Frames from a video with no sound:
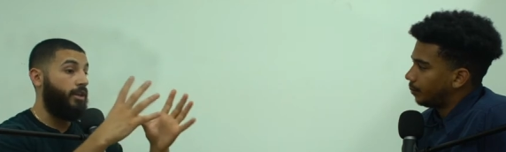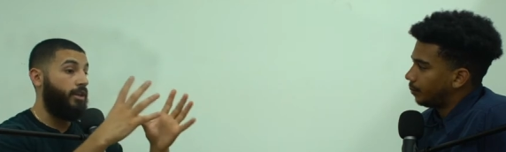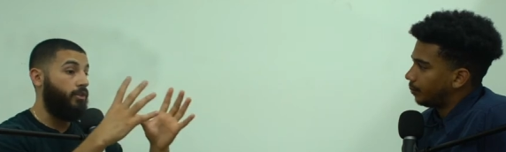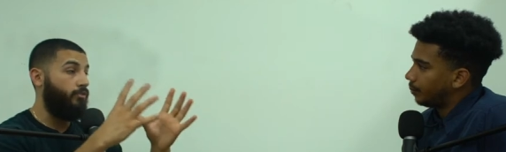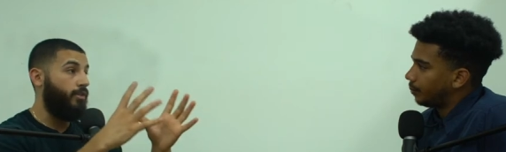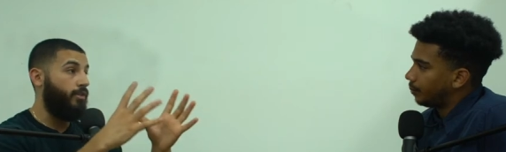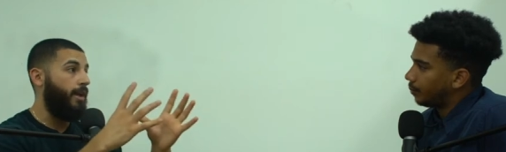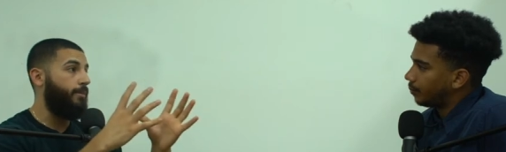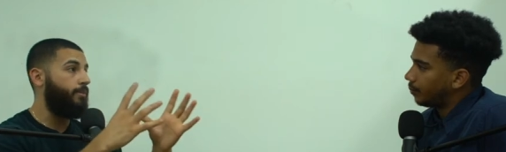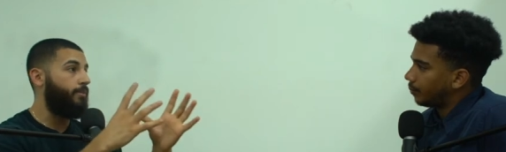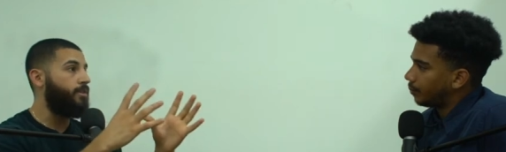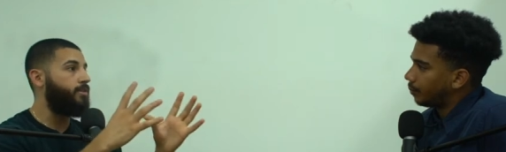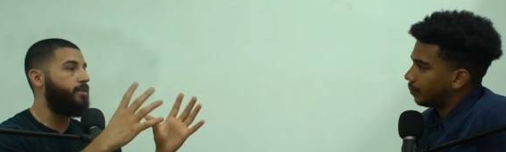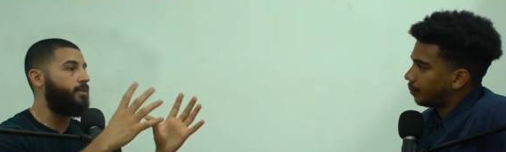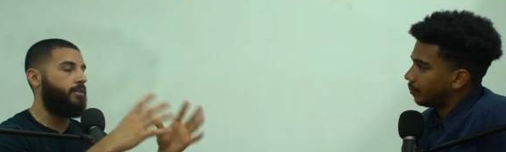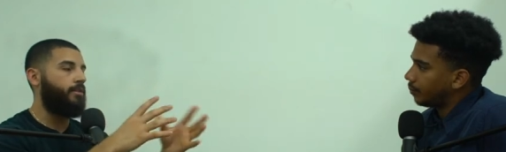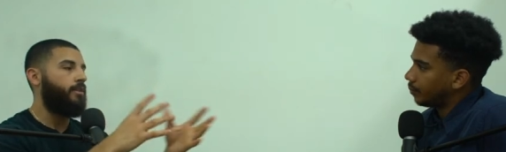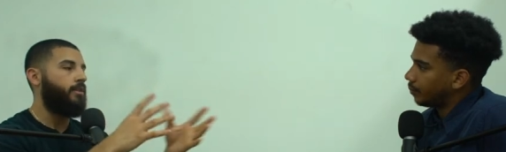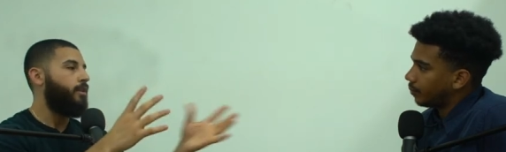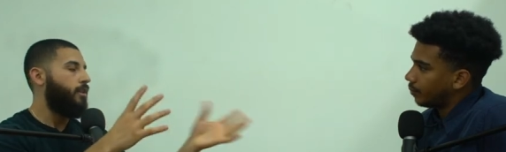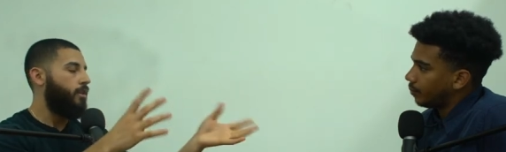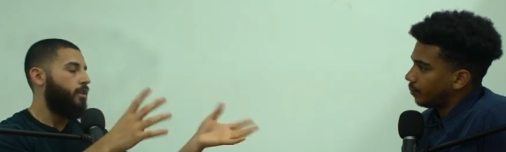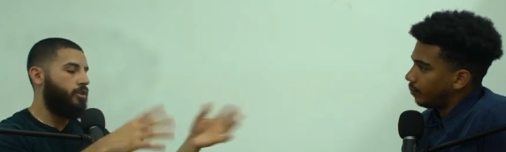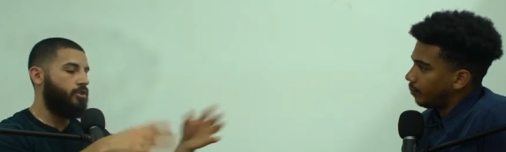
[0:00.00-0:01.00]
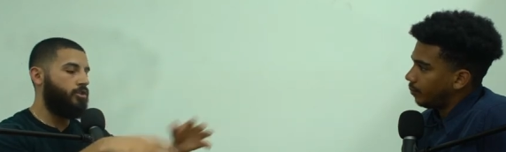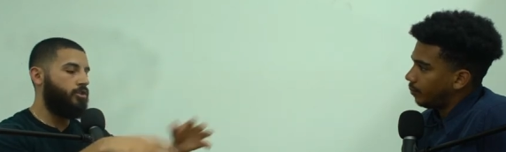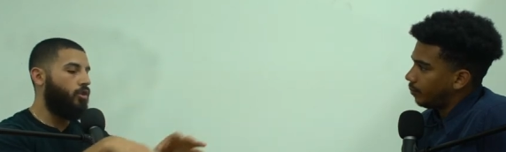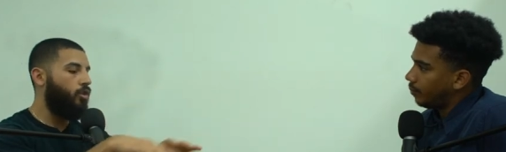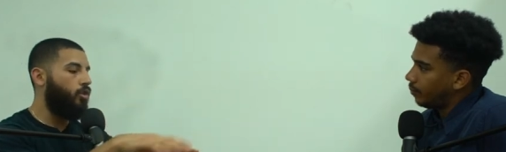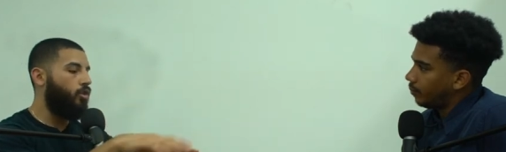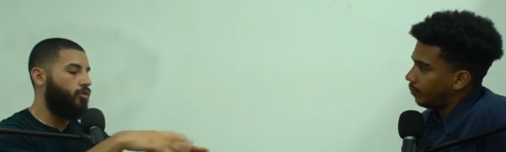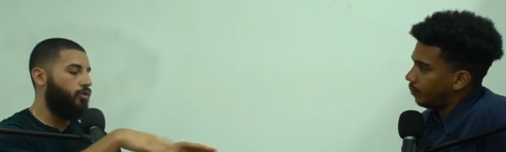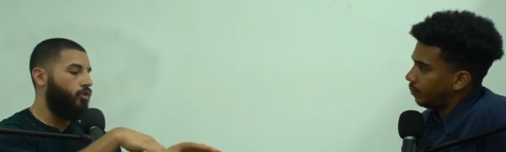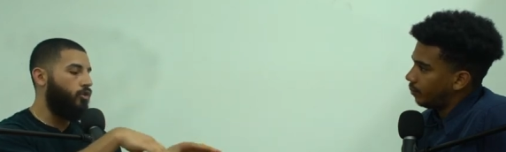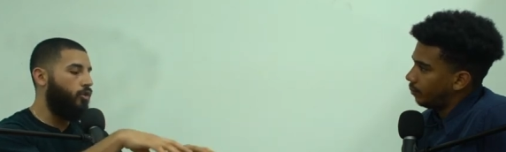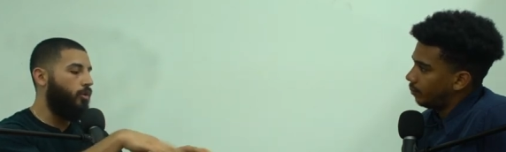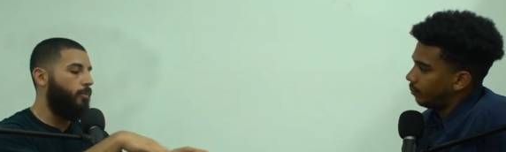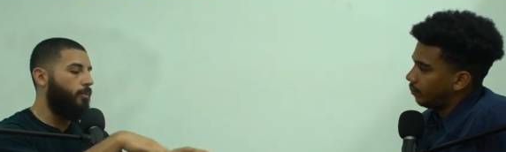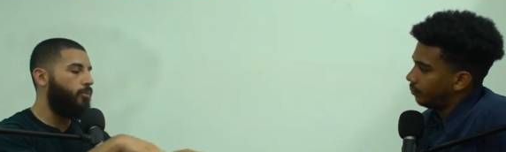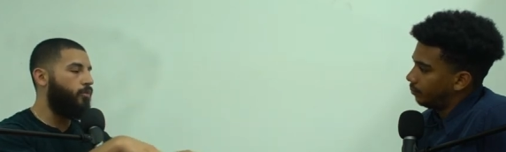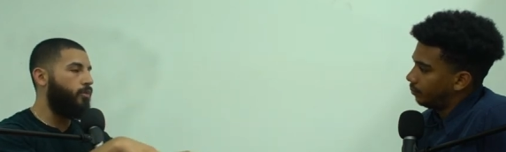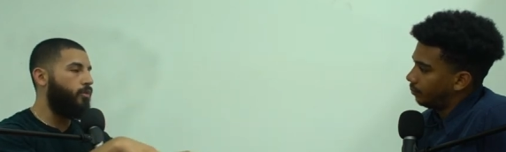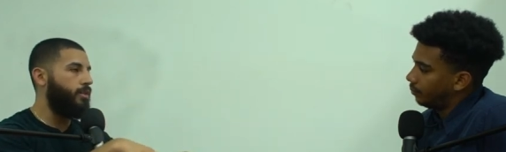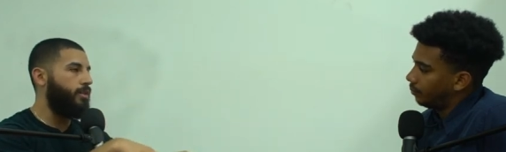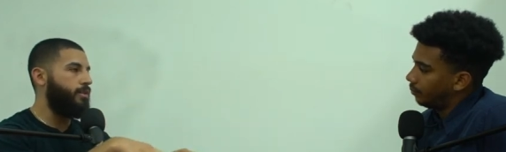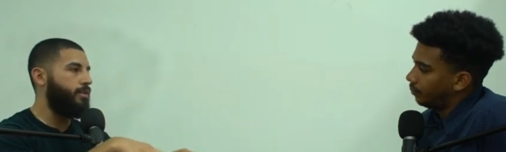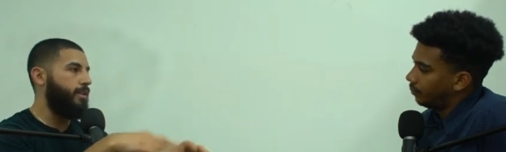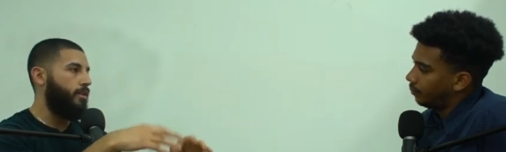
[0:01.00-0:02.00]
Speaker 1: So they grab this and because the, ho- the whole
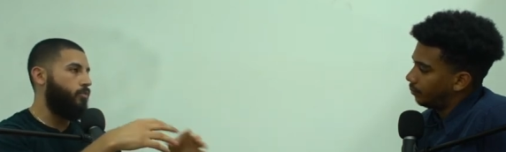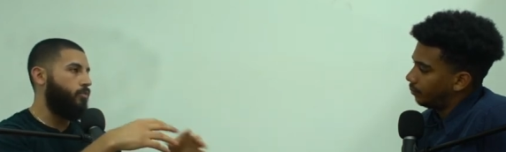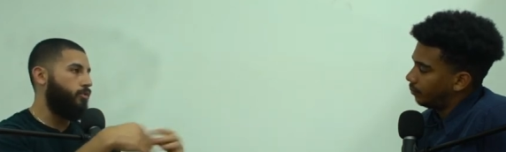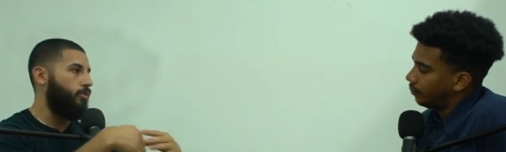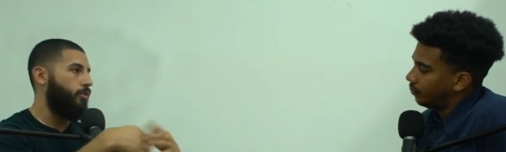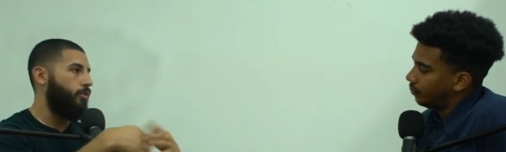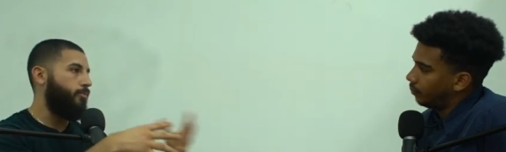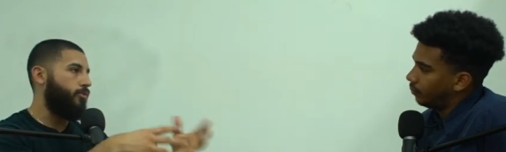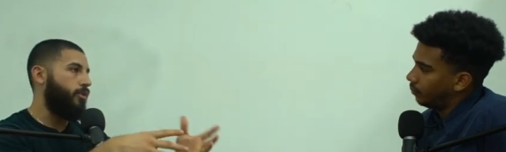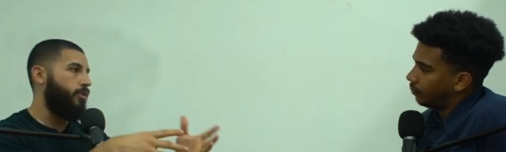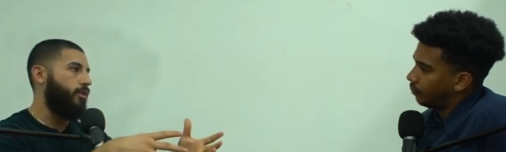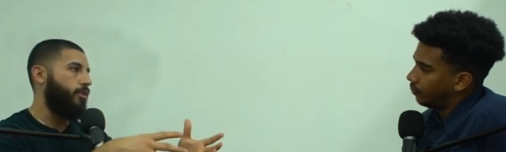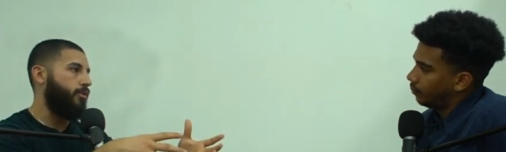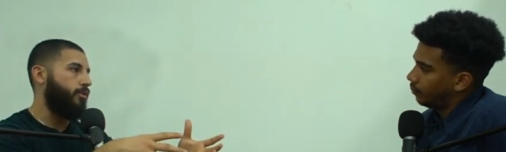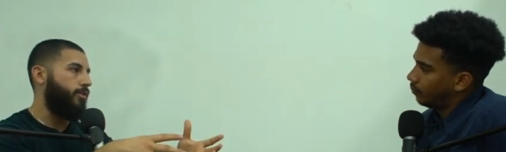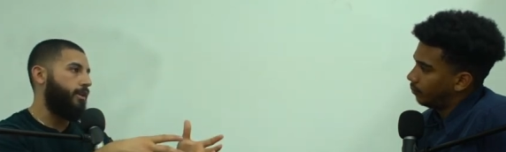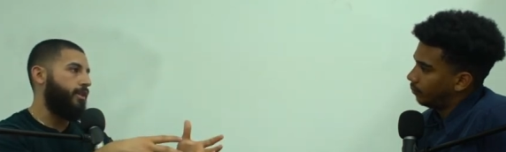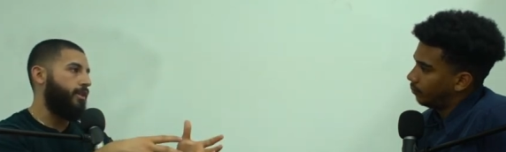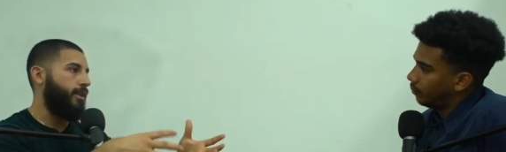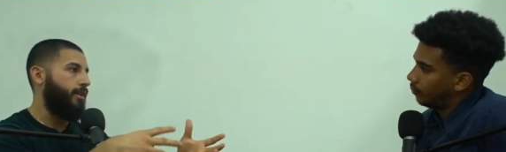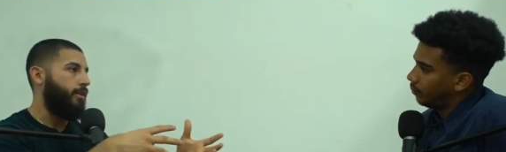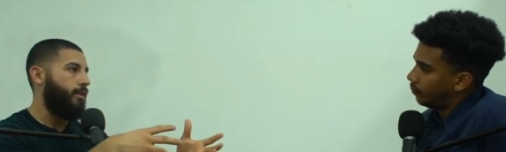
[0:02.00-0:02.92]
point is that we're the product, right?